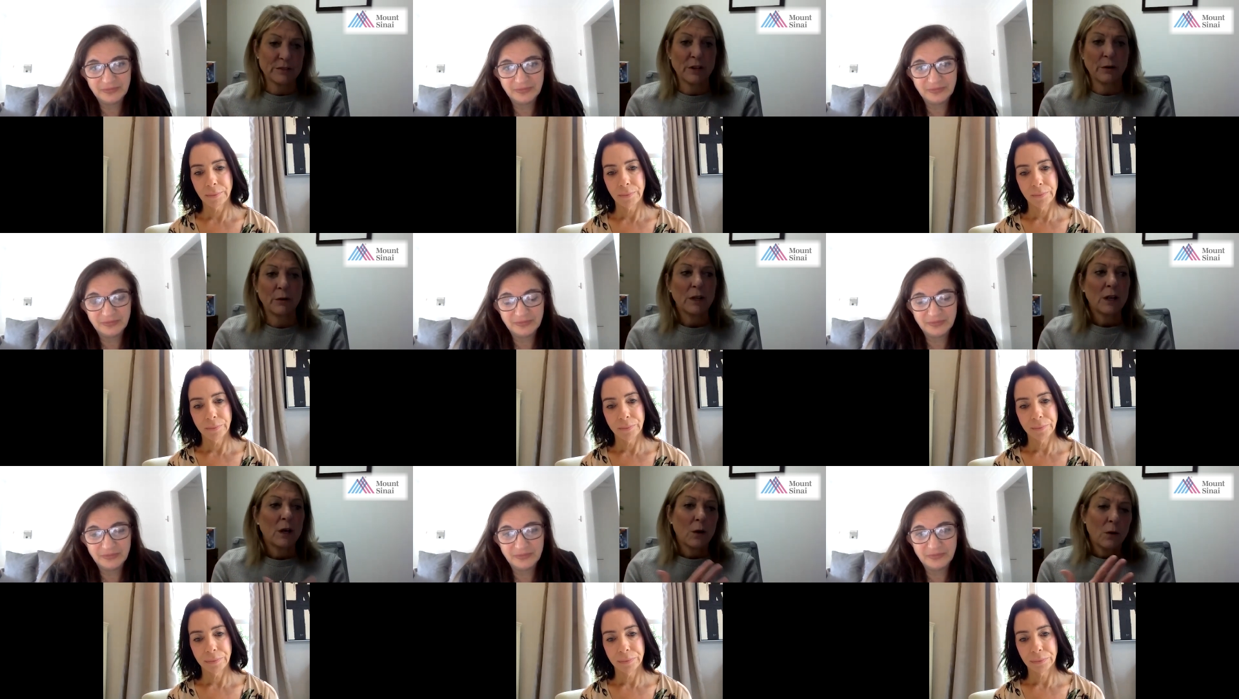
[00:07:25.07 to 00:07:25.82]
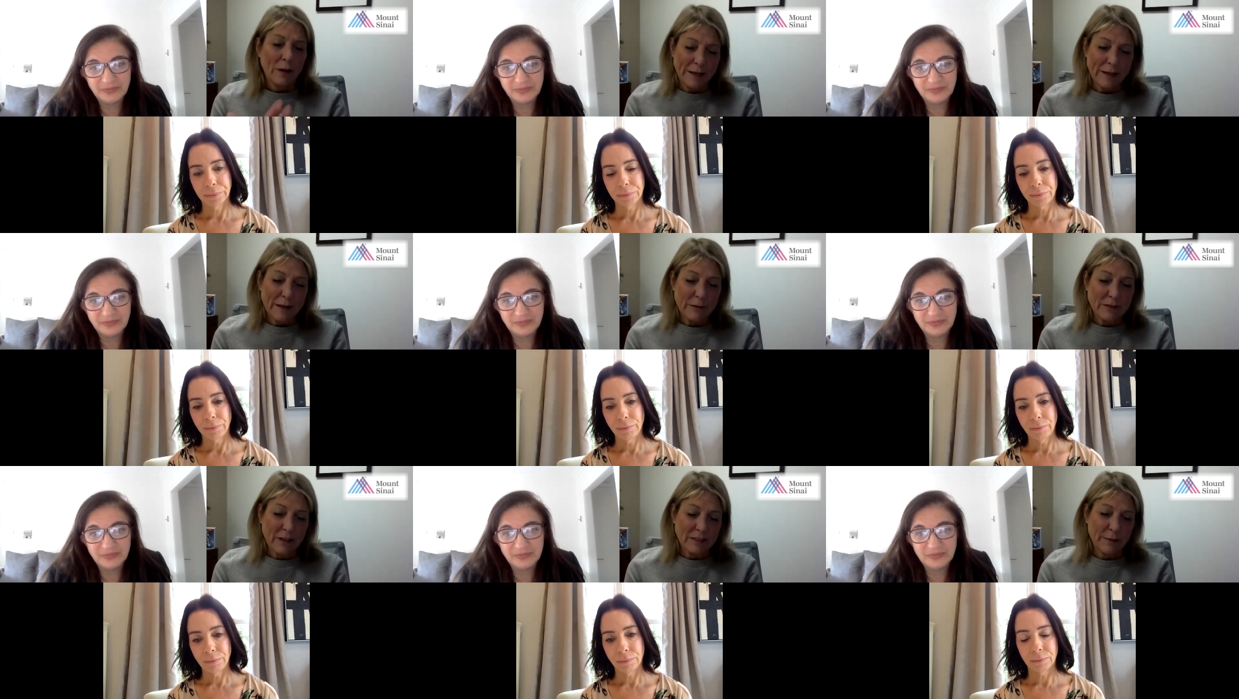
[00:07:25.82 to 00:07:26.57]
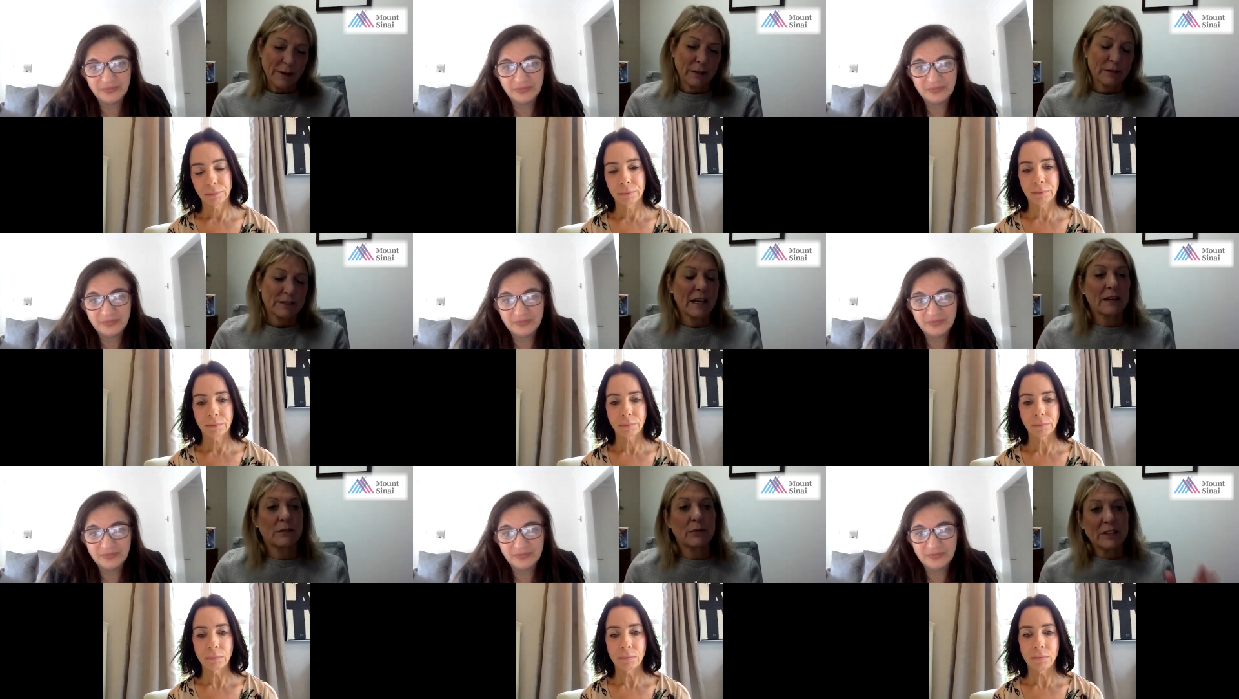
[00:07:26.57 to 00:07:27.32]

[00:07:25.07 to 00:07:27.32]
Speaker 1: So like Dr. Bianco said,